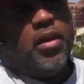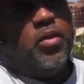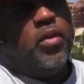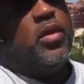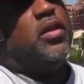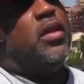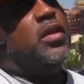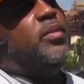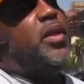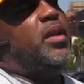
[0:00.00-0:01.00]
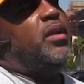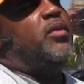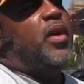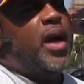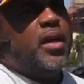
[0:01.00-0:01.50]
He wants us to be
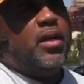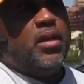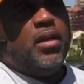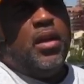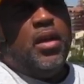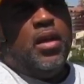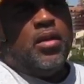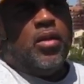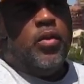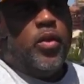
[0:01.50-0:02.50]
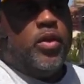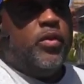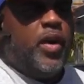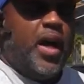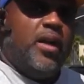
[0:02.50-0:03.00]
divided. And so if we're
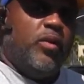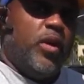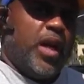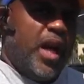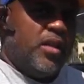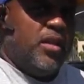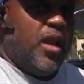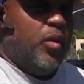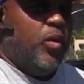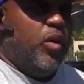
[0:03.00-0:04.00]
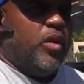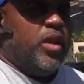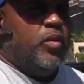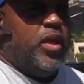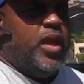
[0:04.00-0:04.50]
divided and we're constantly at war,
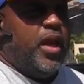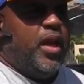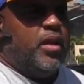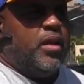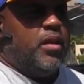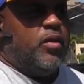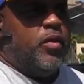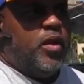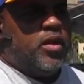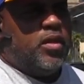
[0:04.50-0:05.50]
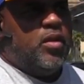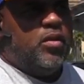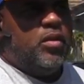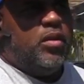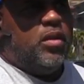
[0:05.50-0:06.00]
then we can't focus
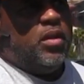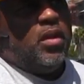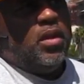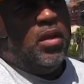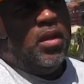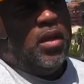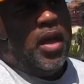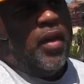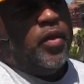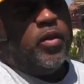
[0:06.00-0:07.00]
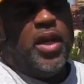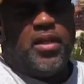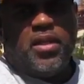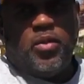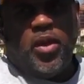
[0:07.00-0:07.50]
on having a
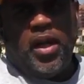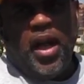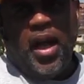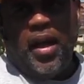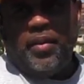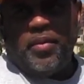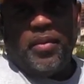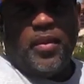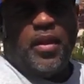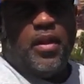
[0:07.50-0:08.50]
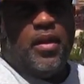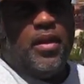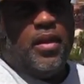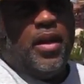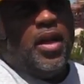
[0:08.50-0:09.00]
relationship with God.
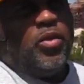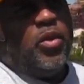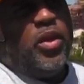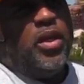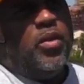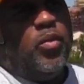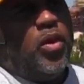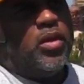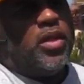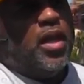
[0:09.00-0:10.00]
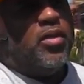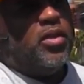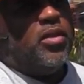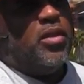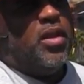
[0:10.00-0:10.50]
And that's what it really boils down to.
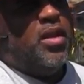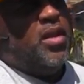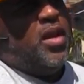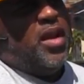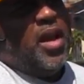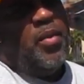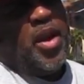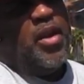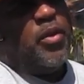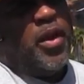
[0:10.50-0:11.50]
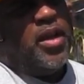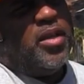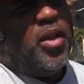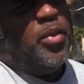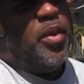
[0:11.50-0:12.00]
And I'm not afraid to
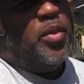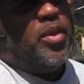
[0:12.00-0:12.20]
tell people.